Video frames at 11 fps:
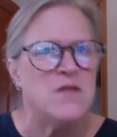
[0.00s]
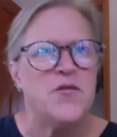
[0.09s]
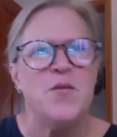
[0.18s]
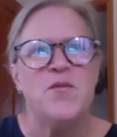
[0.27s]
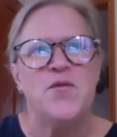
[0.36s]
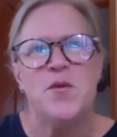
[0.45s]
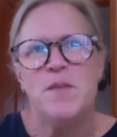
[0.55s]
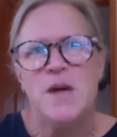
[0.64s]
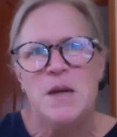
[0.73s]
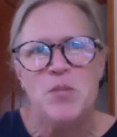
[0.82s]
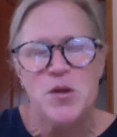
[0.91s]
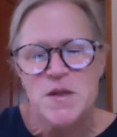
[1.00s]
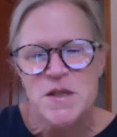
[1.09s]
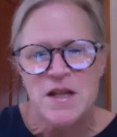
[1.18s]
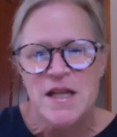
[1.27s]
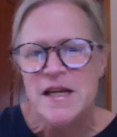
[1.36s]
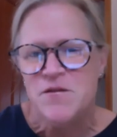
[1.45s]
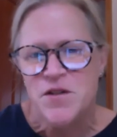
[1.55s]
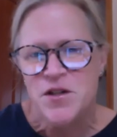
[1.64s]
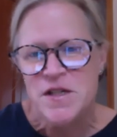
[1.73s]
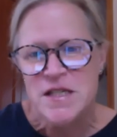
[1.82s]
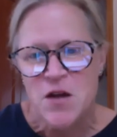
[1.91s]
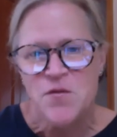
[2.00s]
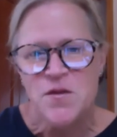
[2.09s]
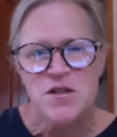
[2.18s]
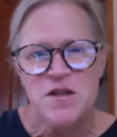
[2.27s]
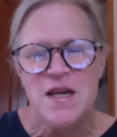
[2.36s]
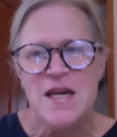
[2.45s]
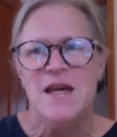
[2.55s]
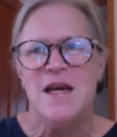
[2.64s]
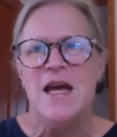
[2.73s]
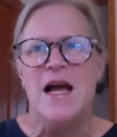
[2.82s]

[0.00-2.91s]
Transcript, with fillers: For, for me personally and very selfishly,